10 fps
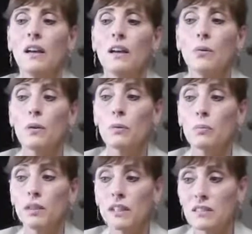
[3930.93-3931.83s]
We
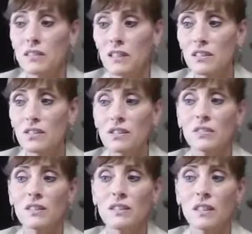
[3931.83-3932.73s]
replace the
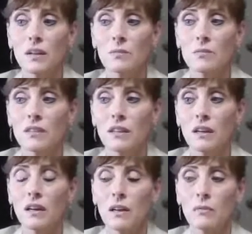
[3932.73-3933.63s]
digestive enzymes
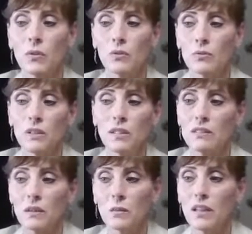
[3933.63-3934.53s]
um, with
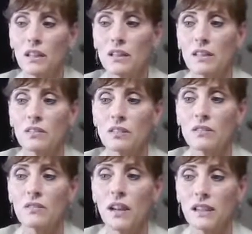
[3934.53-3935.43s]
some kind of
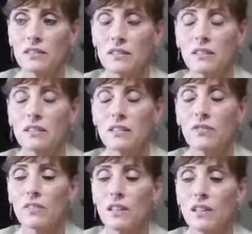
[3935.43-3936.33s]
digestive acids
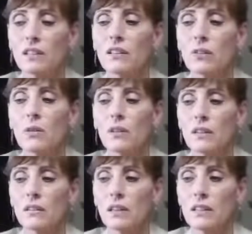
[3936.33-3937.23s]
if needed
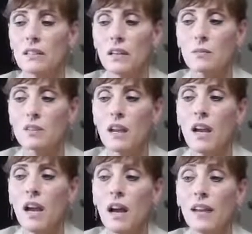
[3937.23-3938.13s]
or enzymes.
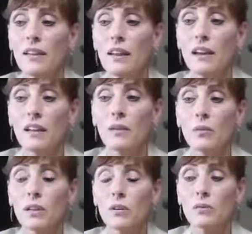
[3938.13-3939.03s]
And then
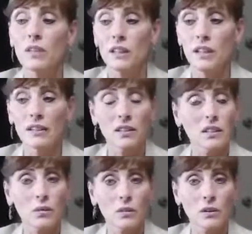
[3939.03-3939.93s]
we
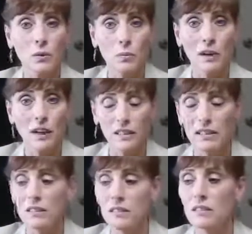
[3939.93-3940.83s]
reinoculate with the
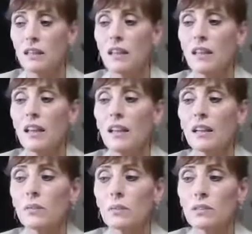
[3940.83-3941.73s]
probiotics
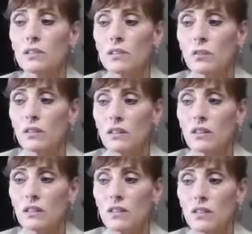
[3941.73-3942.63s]
and we restore the
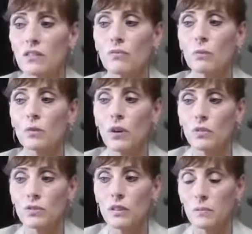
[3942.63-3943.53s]
digestive
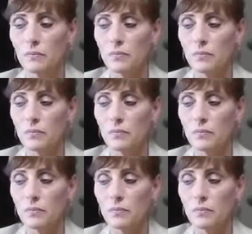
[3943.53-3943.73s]
mucosa.